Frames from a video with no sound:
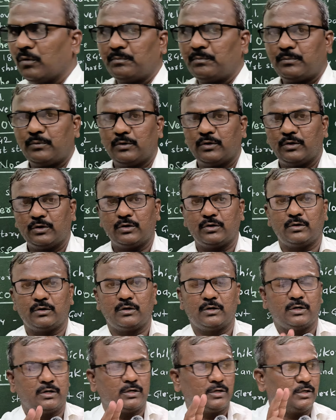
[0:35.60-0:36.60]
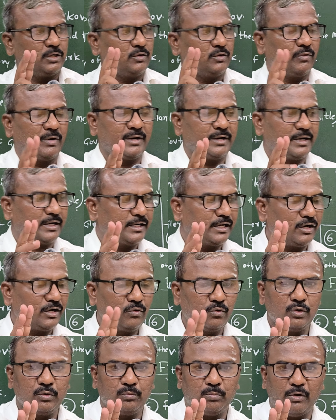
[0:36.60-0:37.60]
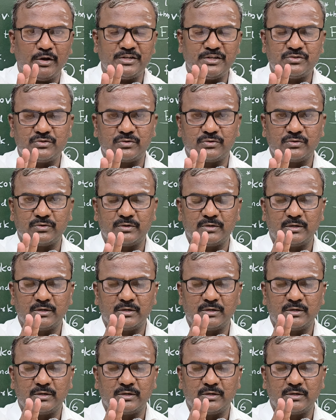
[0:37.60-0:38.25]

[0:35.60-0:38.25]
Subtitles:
hope you are getting good point,